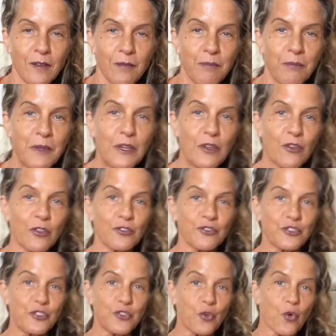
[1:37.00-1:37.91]

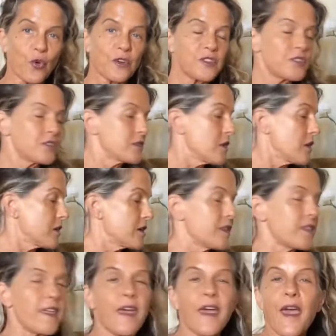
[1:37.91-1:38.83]
because you're stuck
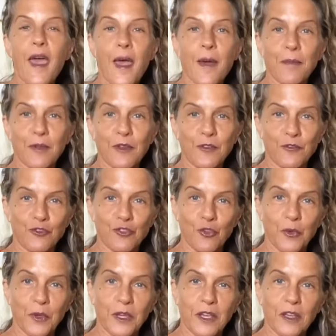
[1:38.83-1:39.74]
in the habit of
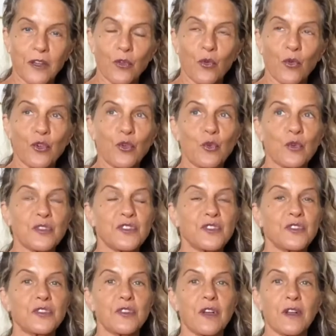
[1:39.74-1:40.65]
doing it, or you're
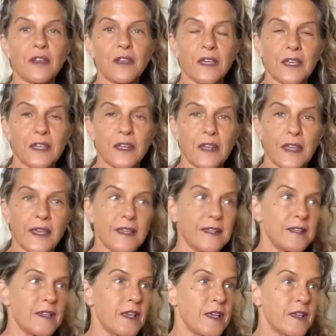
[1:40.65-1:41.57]
stuck in
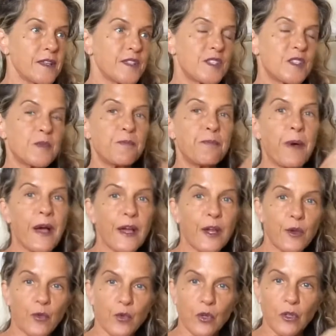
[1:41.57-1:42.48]
a
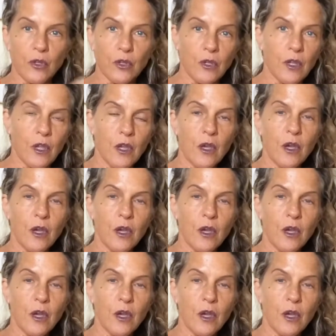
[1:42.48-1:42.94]
spiral